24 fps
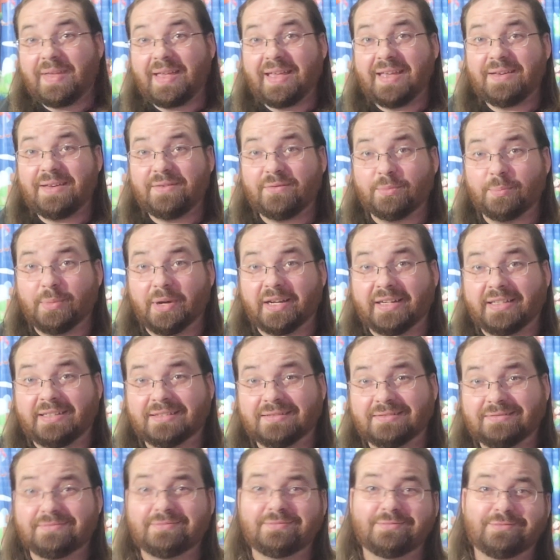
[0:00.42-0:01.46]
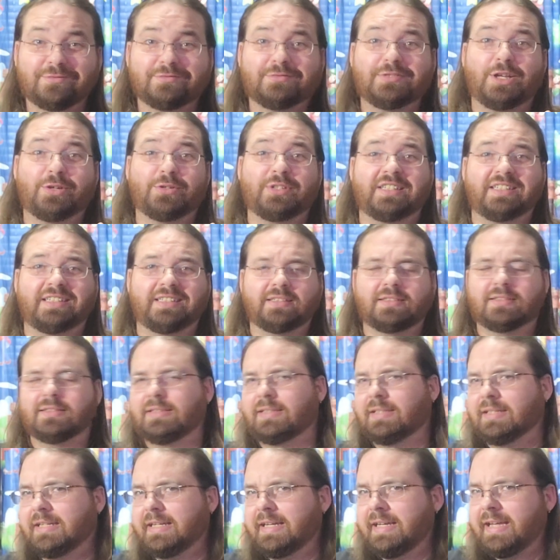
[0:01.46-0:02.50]
Hey everybody, Logan here,
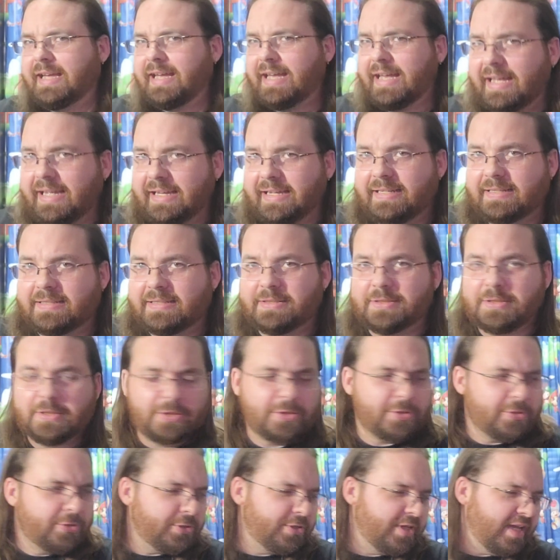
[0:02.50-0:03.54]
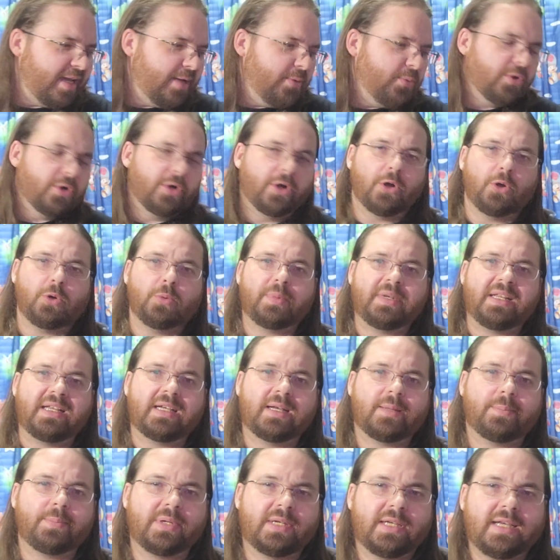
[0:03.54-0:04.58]
and today we're
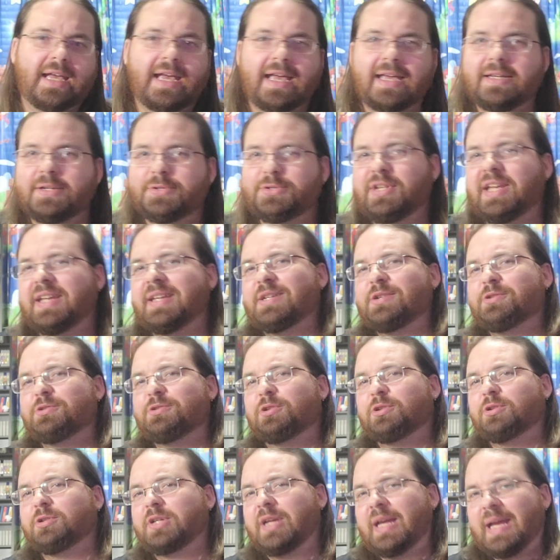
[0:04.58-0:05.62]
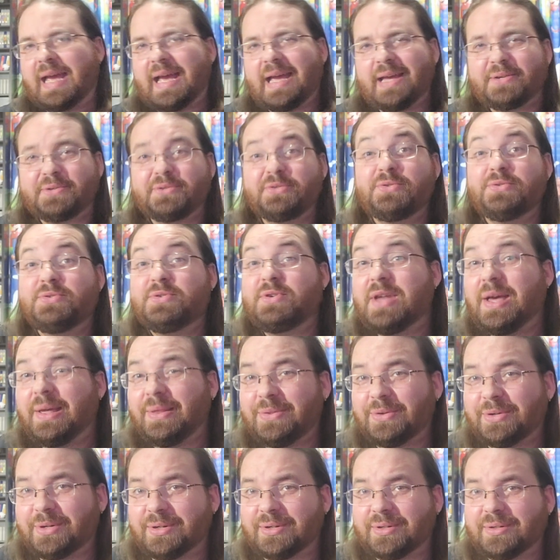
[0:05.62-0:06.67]
opening up and taking a look at
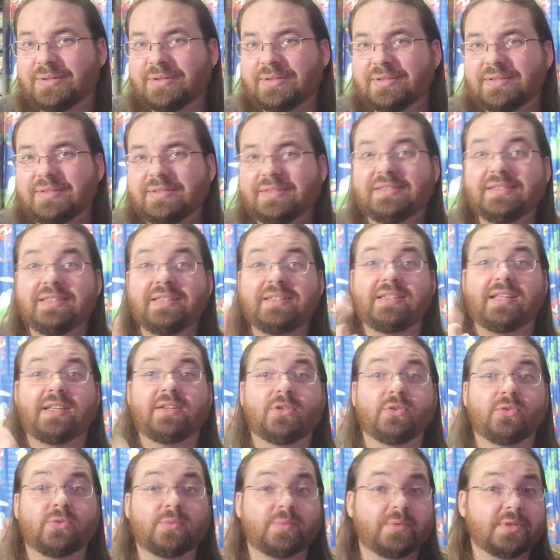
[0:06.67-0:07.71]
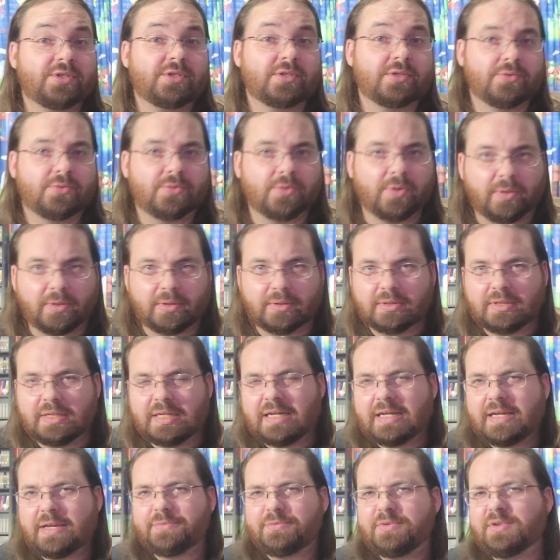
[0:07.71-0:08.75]
another Nintendo Switch controller.
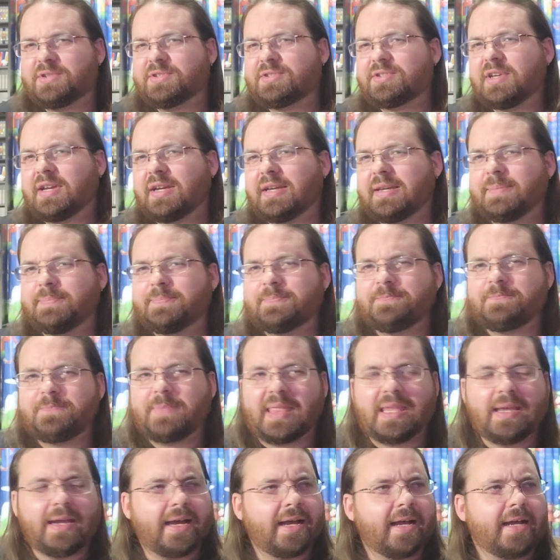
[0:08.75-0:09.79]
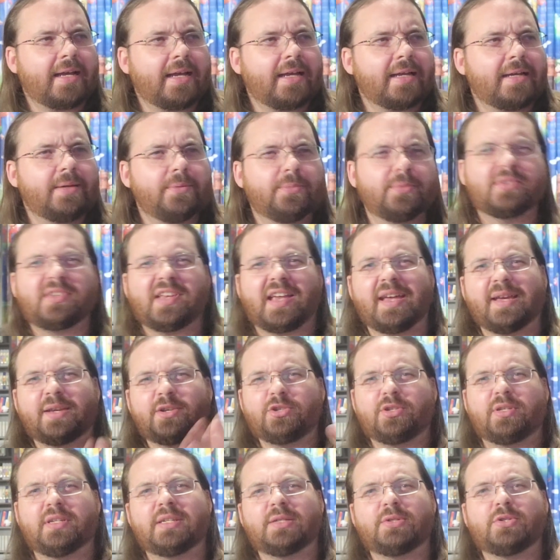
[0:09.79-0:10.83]
This time I was
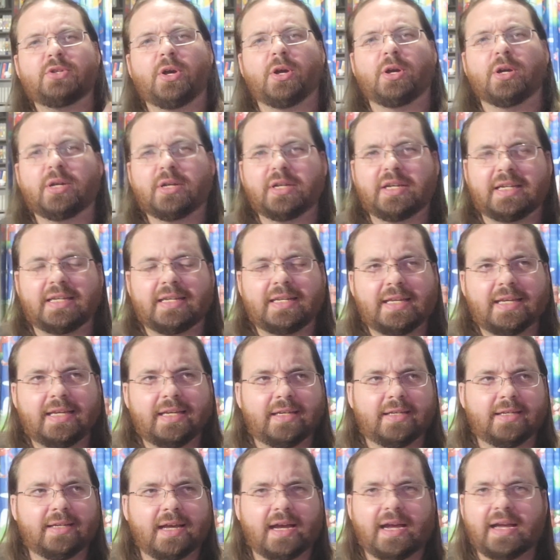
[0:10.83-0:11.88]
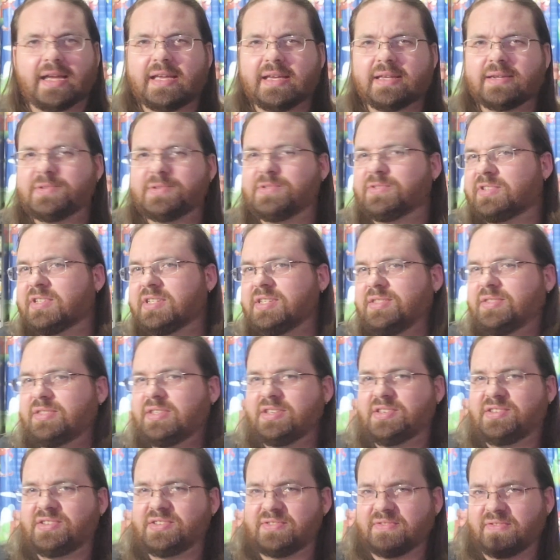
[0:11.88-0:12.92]
actually at Target and I hadn't seen
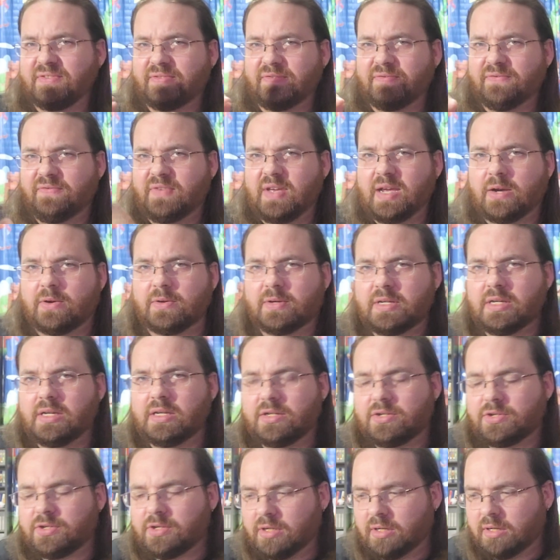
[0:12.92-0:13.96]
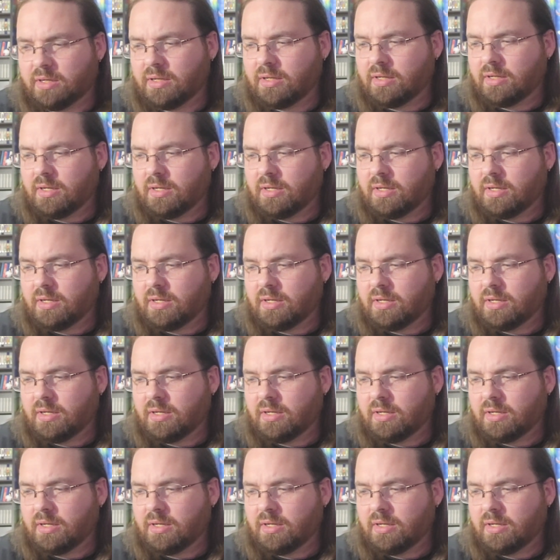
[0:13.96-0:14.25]
this variation